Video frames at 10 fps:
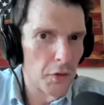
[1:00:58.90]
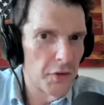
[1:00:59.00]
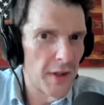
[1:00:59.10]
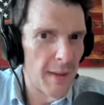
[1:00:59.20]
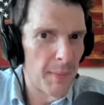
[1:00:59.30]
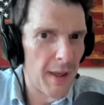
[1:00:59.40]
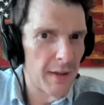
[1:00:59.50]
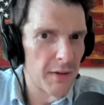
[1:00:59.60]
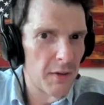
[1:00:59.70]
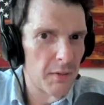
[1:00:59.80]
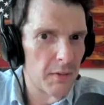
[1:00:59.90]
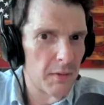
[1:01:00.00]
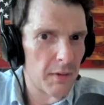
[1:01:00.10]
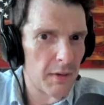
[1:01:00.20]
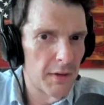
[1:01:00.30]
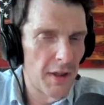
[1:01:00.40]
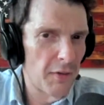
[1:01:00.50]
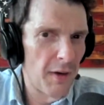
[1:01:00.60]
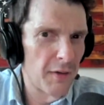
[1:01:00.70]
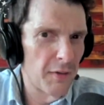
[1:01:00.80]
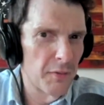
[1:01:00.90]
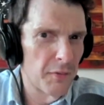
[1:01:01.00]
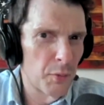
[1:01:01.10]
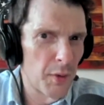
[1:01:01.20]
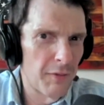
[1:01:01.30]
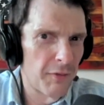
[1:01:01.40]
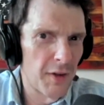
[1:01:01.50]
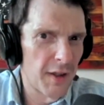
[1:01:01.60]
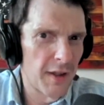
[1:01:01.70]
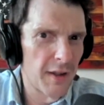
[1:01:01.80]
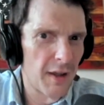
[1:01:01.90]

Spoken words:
to that pain though? Because we're not feeling it yet.